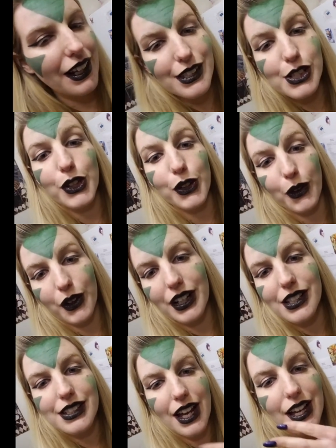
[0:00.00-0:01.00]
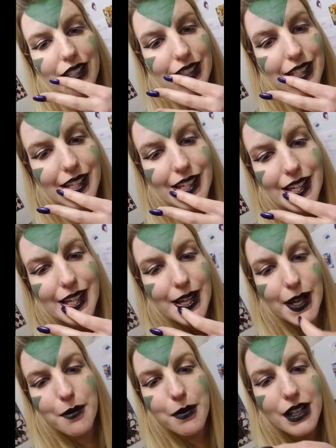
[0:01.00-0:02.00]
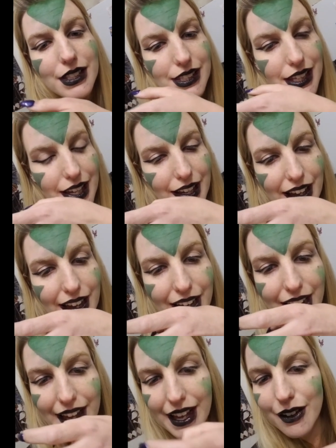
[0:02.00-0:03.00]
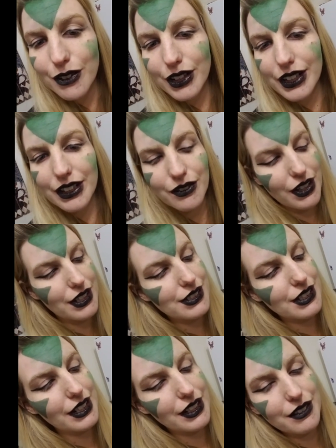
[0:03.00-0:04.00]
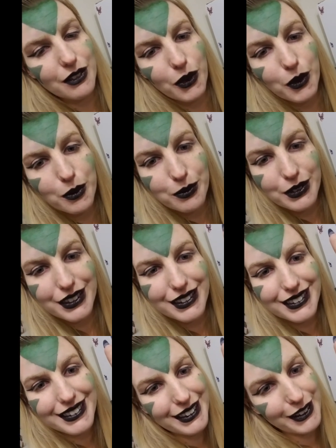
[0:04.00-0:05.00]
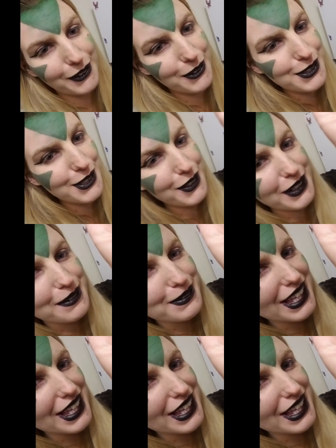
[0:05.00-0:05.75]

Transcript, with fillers: It's glorious, guys. Best thing I ever invested in. Oh, there goes the cream